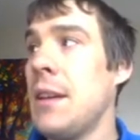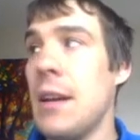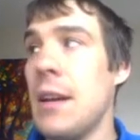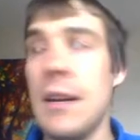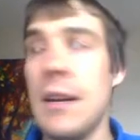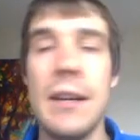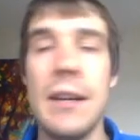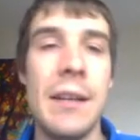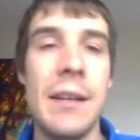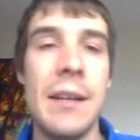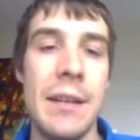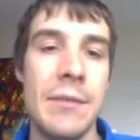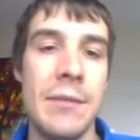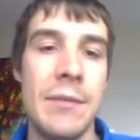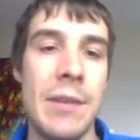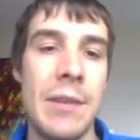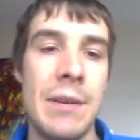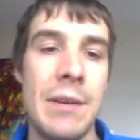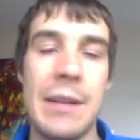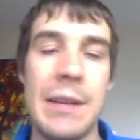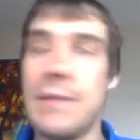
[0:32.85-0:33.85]
and
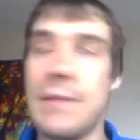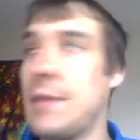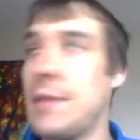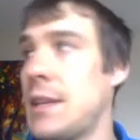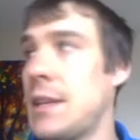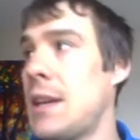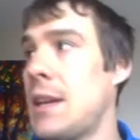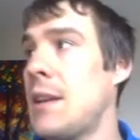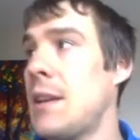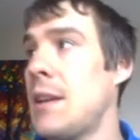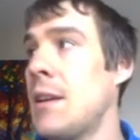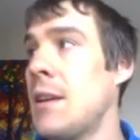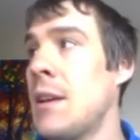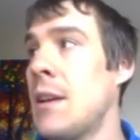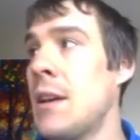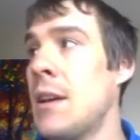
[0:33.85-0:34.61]
radioactive decay,